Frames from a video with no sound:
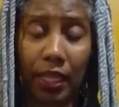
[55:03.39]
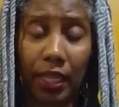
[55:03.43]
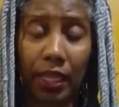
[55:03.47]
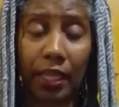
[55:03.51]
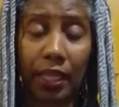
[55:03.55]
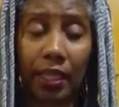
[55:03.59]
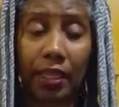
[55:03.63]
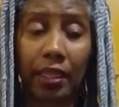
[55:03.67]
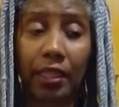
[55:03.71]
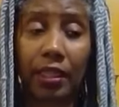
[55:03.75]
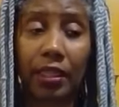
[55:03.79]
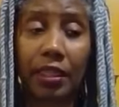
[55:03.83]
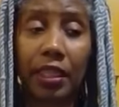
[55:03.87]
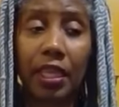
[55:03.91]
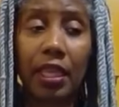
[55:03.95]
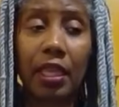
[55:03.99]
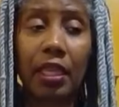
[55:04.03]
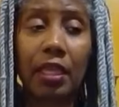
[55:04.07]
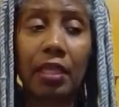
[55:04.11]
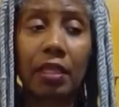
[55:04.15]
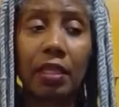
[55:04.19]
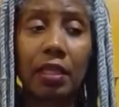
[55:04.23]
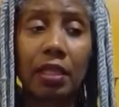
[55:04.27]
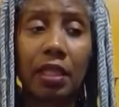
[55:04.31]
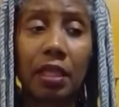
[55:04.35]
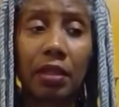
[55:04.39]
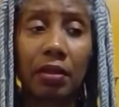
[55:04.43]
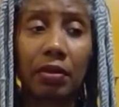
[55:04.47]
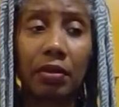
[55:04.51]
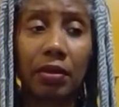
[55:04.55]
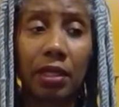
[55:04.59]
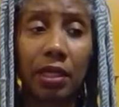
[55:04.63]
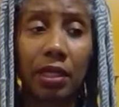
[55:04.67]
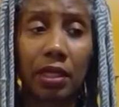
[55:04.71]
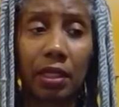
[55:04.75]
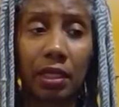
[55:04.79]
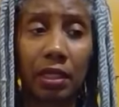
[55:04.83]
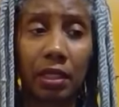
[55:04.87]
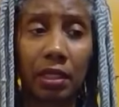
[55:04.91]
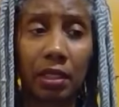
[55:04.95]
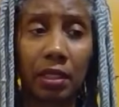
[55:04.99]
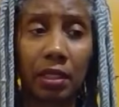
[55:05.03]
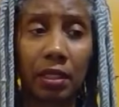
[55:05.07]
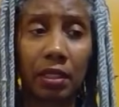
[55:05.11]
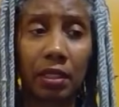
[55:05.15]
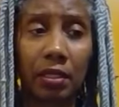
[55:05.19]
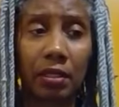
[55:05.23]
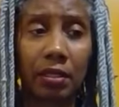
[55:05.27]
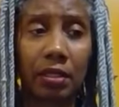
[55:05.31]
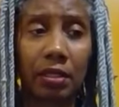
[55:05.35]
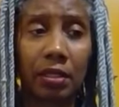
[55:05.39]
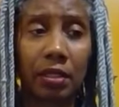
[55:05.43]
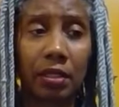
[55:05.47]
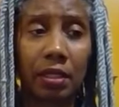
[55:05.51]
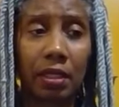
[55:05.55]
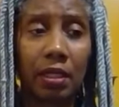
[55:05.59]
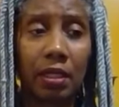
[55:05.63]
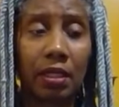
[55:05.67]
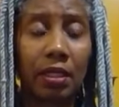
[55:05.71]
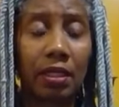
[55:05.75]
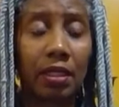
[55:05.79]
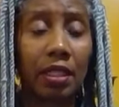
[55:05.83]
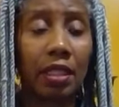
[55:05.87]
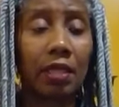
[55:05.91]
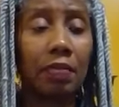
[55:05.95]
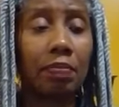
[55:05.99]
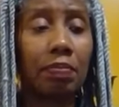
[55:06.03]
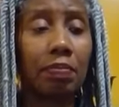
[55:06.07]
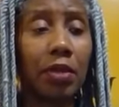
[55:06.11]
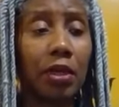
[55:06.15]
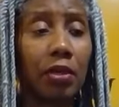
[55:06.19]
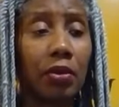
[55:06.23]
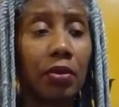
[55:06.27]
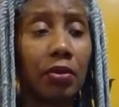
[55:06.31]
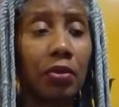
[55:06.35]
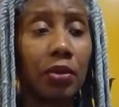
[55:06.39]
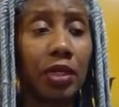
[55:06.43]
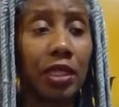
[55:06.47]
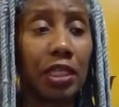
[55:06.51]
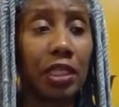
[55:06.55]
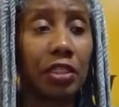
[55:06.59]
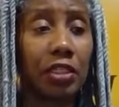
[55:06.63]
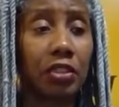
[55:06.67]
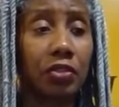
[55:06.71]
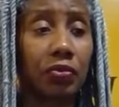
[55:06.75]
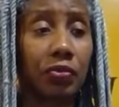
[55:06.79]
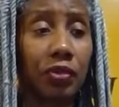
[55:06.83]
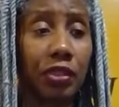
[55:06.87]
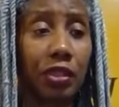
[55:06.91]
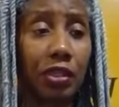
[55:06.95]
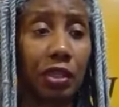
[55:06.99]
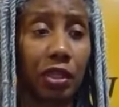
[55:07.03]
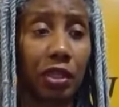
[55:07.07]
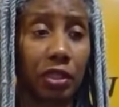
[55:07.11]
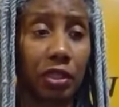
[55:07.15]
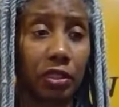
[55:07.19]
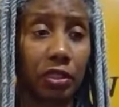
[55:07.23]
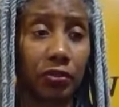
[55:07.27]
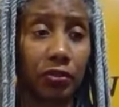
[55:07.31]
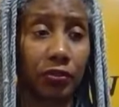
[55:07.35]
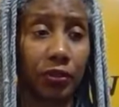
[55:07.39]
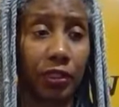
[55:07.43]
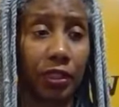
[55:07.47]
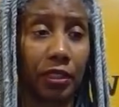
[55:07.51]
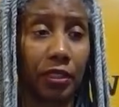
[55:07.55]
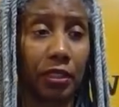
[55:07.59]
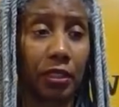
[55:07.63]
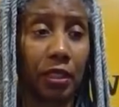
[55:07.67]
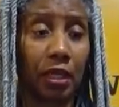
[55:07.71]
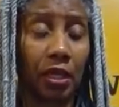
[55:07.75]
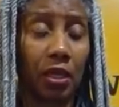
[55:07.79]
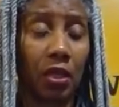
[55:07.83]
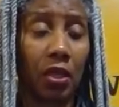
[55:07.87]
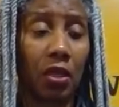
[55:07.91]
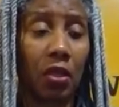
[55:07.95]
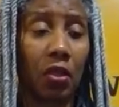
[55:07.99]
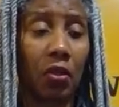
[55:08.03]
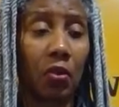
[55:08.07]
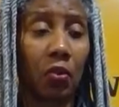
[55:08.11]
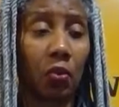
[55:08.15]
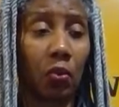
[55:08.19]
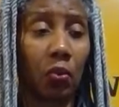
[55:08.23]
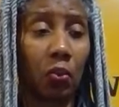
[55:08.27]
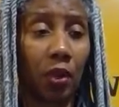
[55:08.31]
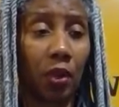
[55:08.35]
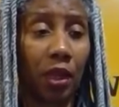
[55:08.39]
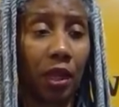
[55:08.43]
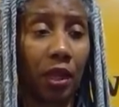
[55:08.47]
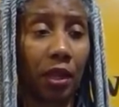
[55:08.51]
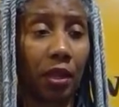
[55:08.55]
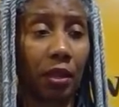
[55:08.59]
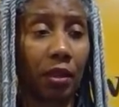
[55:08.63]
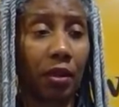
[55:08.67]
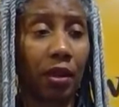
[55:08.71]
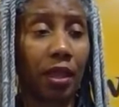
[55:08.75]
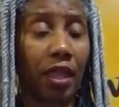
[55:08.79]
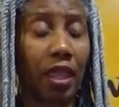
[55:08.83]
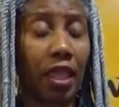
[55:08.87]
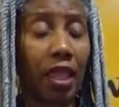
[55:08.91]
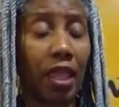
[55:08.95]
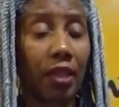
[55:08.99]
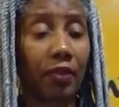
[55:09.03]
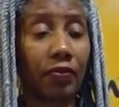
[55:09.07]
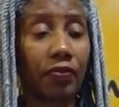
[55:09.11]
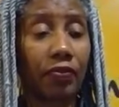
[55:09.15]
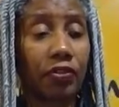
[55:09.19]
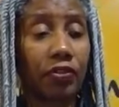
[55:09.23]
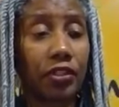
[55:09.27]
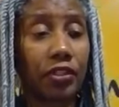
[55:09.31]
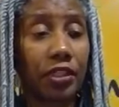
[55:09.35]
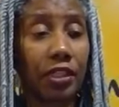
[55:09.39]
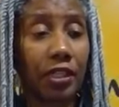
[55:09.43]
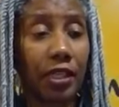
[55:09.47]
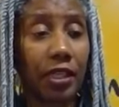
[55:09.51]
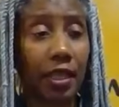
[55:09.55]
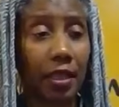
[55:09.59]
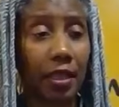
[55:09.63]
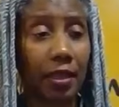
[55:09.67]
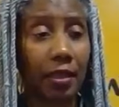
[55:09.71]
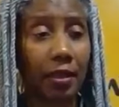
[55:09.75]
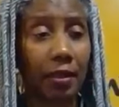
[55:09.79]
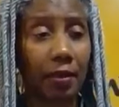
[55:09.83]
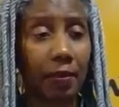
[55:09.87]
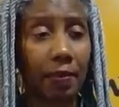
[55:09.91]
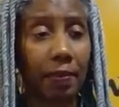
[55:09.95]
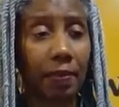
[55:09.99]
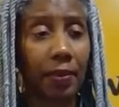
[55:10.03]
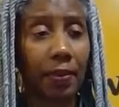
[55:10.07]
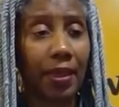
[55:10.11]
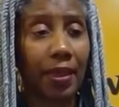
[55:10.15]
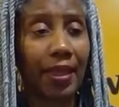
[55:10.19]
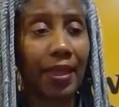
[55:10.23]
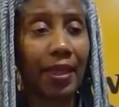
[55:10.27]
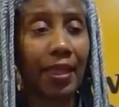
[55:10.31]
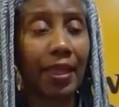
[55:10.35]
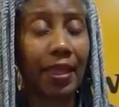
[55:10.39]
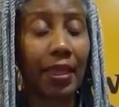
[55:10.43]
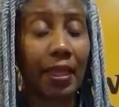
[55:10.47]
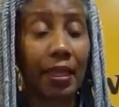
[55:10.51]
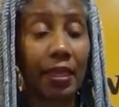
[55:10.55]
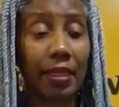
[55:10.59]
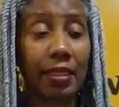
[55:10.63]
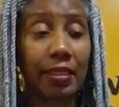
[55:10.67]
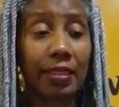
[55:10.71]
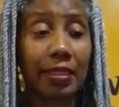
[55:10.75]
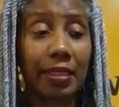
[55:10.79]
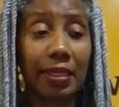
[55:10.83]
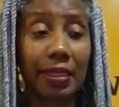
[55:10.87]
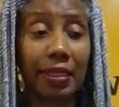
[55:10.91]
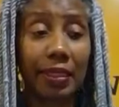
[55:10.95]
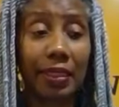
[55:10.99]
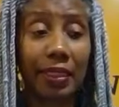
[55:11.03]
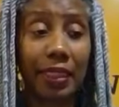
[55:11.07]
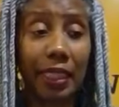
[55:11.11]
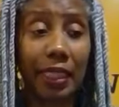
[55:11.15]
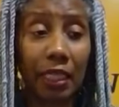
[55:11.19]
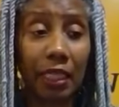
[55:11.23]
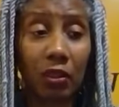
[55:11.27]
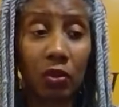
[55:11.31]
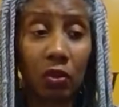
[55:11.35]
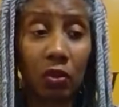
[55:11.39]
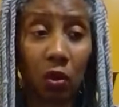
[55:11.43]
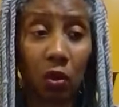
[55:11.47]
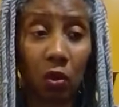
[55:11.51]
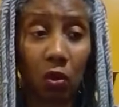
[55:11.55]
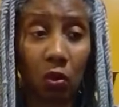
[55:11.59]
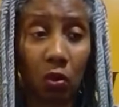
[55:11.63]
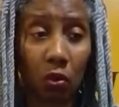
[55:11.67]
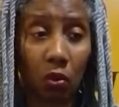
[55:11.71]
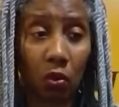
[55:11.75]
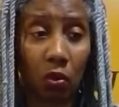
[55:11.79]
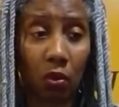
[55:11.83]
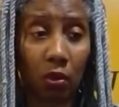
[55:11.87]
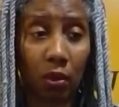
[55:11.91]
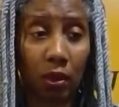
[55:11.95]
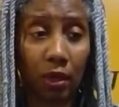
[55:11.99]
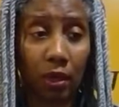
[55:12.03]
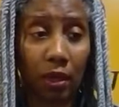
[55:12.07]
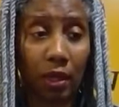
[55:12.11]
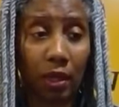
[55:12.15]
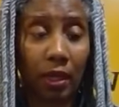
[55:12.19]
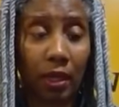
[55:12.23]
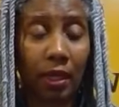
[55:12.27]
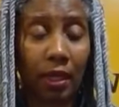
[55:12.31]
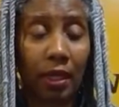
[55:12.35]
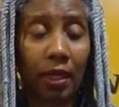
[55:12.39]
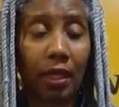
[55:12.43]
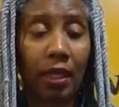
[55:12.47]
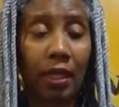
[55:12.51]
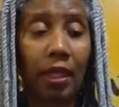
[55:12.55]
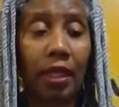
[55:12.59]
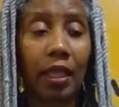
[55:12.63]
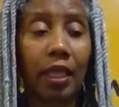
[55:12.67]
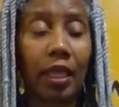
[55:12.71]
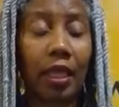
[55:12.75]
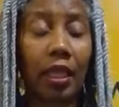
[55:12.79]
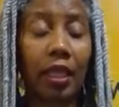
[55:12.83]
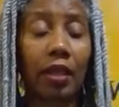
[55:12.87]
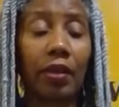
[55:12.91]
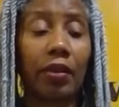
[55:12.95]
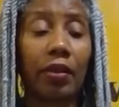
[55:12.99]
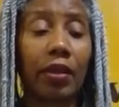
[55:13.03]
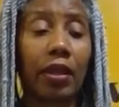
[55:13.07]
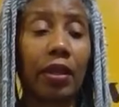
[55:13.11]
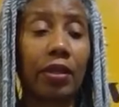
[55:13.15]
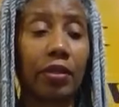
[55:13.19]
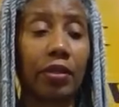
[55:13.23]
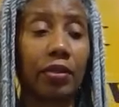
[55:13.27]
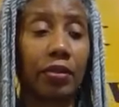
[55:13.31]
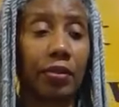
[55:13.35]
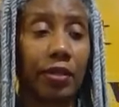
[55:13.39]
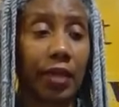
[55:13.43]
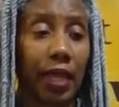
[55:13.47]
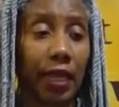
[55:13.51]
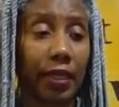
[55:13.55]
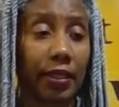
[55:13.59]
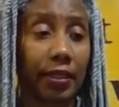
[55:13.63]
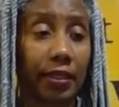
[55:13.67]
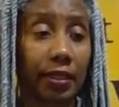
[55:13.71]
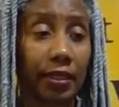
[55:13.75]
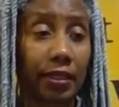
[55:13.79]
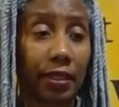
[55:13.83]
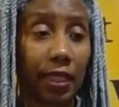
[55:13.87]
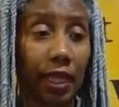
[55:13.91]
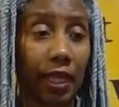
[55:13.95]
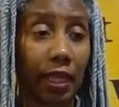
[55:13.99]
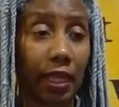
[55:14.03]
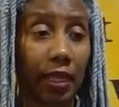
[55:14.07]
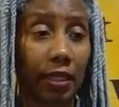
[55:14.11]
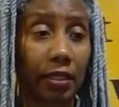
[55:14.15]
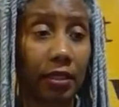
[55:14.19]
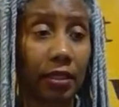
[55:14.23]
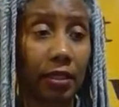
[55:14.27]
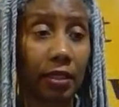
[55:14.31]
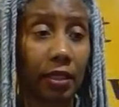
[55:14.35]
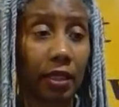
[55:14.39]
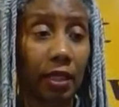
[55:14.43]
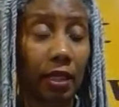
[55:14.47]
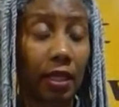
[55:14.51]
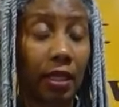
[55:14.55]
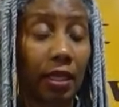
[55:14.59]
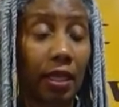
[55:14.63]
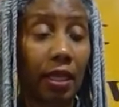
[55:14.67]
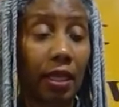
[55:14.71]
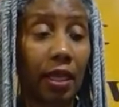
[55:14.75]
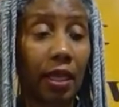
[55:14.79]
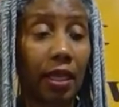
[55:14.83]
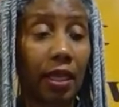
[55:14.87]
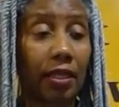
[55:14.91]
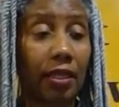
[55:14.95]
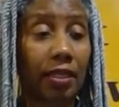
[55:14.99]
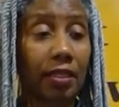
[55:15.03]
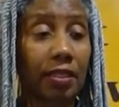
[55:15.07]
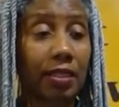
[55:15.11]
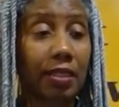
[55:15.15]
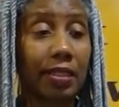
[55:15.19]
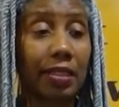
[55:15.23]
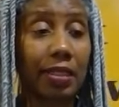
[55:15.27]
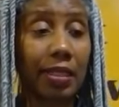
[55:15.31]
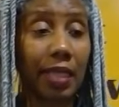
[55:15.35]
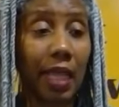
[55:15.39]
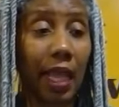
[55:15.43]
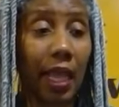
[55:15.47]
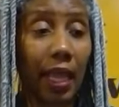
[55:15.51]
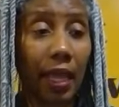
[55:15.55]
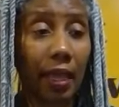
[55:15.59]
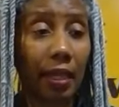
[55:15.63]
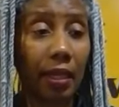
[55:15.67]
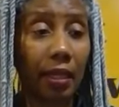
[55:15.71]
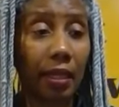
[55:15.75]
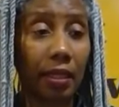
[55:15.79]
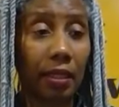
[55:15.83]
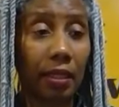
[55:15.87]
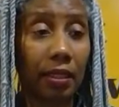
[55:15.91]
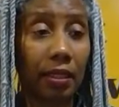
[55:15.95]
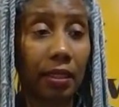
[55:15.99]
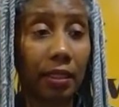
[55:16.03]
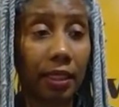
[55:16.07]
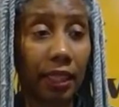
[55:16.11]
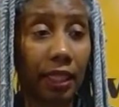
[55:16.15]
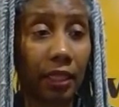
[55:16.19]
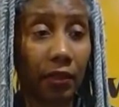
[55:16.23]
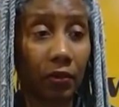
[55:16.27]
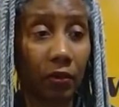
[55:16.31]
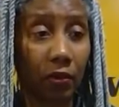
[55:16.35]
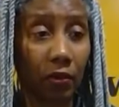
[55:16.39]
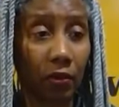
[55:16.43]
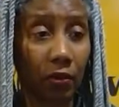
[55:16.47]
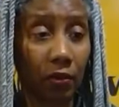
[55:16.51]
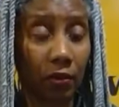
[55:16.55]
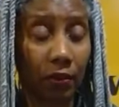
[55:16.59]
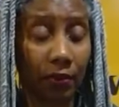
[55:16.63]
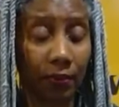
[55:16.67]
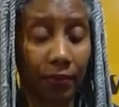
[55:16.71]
And then there is the Middle Eastern countries where FGM is legal. Here in the United States, it is not legal.